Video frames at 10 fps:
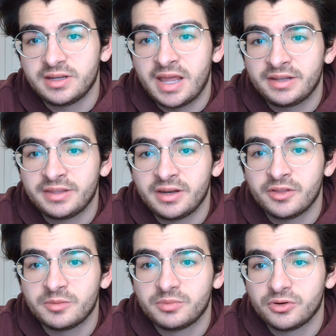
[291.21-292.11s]
adding that
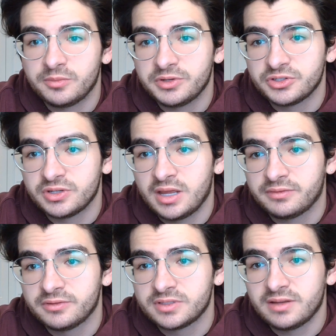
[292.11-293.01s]
other prohibition
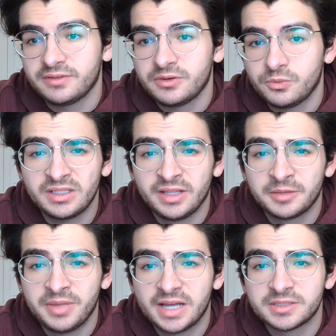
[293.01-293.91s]
efforts haven't worked,
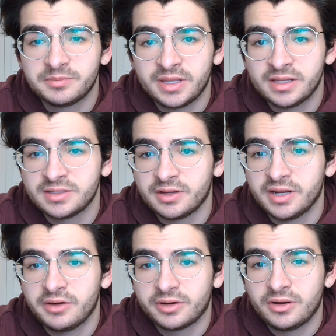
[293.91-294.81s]
like past bans on
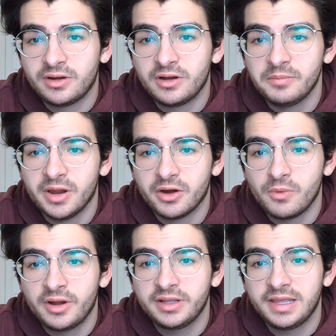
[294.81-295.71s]
alcohol,
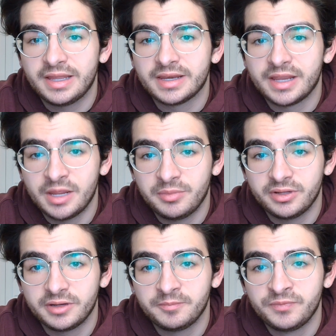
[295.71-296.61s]
marijuana, and
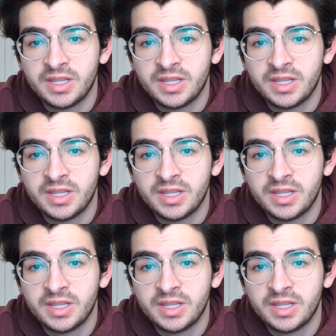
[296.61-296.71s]
gambling.